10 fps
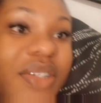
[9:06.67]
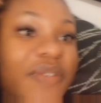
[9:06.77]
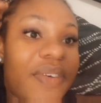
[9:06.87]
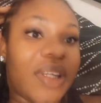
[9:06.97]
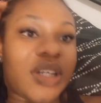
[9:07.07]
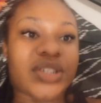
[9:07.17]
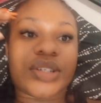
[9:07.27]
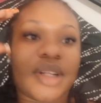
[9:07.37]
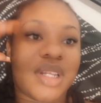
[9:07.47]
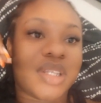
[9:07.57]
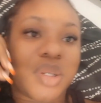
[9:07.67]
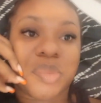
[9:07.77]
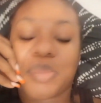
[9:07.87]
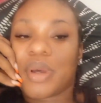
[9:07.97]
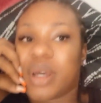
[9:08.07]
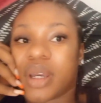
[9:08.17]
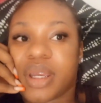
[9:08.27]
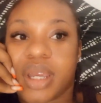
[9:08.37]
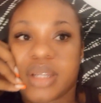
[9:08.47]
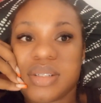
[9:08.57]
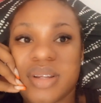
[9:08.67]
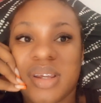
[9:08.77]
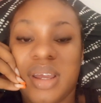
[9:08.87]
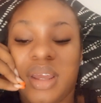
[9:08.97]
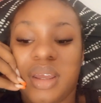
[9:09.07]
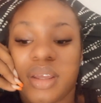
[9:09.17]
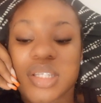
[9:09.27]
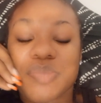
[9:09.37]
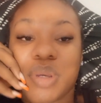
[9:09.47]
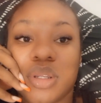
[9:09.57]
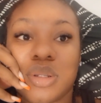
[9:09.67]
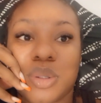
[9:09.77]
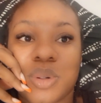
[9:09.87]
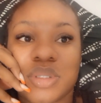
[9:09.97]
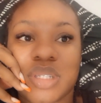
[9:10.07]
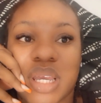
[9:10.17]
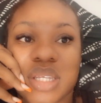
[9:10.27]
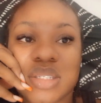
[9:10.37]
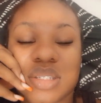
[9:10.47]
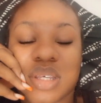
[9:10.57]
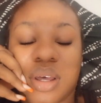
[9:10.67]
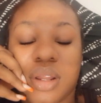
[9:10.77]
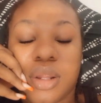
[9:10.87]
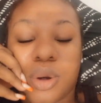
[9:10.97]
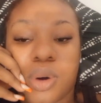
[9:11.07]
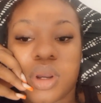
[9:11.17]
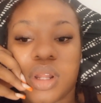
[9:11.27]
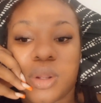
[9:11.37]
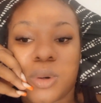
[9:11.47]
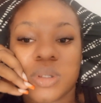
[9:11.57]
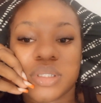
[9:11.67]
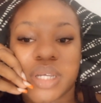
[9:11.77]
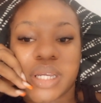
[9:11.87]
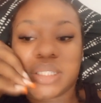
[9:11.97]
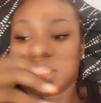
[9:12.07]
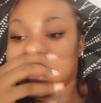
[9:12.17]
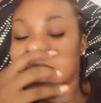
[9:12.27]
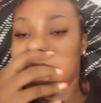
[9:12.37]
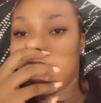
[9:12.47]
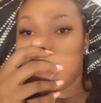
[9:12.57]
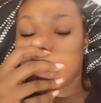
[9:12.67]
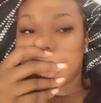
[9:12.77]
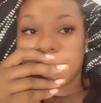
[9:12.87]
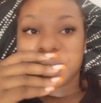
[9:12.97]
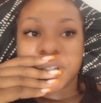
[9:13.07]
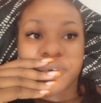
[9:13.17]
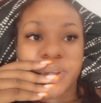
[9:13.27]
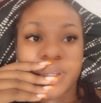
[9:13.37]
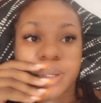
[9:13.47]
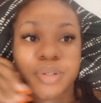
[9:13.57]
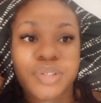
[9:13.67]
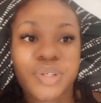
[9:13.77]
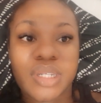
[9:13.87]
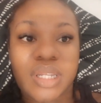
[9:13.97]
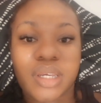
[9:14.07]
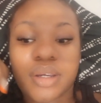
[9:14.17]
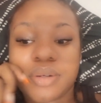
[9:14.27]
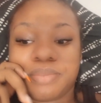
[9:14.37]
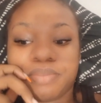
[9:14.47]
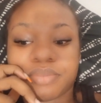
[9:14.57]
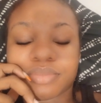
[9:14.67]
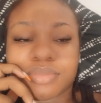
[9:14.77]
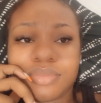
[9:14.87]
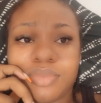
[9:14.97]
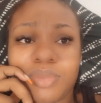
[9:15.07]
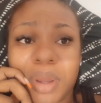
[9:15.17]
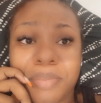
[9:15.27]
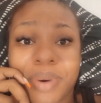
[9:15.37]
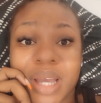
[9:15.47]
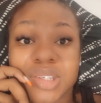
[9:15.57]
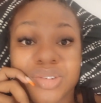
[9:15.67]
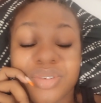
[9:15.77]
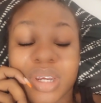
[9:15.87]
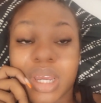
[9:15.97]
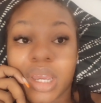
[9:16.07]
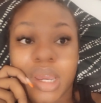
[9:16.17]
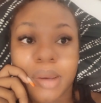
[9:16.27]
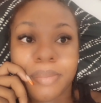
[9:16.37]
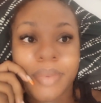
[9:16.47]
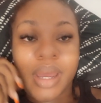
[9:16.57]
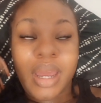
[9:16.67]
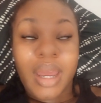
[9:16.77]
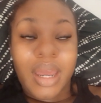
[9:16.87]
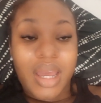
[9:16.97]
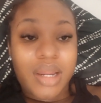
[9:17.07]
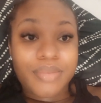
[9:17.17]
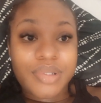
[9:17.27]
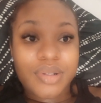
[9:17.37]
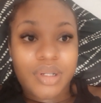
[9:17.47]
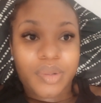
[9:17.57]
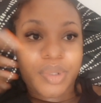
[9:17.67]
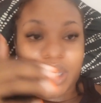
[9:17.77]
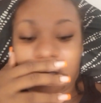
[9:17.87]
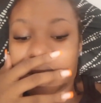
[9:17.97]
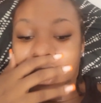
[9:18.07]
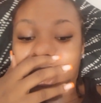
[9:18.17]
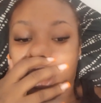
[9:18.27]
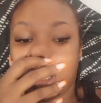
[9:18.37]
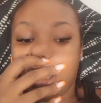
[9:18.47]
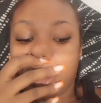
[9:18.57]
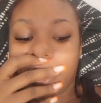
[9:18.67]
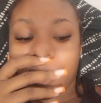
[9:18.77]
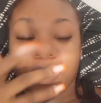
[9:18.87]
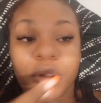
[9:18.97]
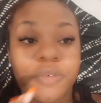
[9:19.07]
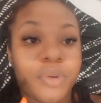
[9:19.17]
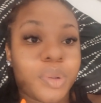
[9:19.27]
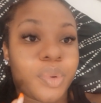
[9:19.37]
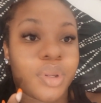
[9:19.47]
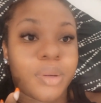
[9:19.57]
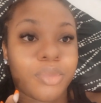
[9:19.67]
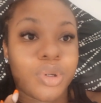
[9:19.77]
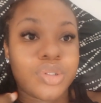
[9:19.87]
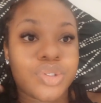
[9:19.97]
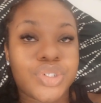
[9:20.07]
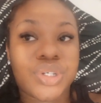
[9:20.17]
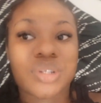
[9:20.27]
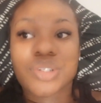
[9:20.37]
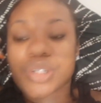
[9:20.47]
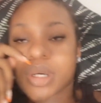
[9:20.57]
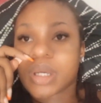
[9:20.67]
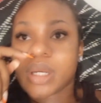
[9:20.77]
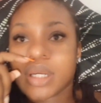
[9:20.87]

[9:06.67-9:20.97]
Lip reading: just finished cleaning up again. It's been a long night, a long night. Time check right now is already like past 3 a.m. and I'm still awake, knowing fully well that I'm going to church